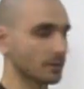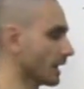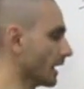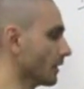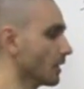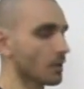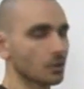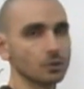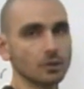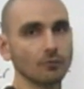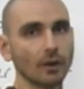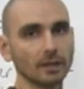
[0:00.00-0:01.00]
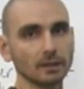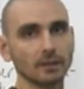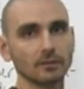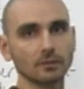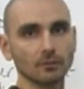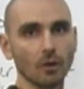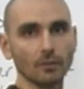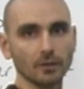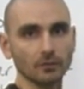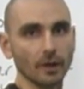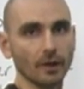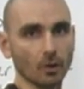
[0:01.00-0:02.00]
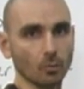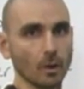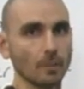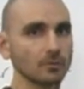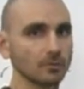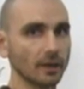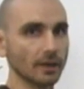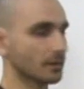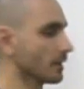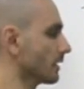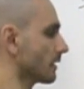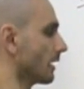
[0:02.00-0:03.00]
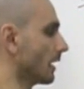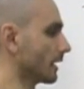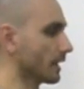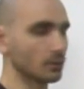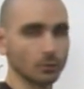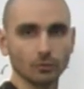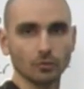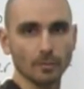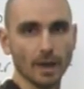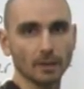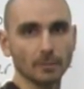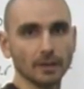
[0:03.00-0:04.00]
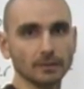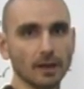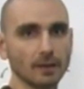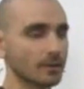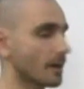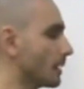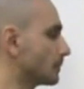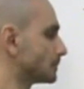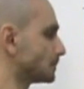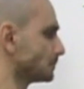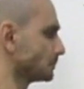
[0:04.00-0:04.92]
Again, you can find a list of all these on our website, again, losethebackpain.com.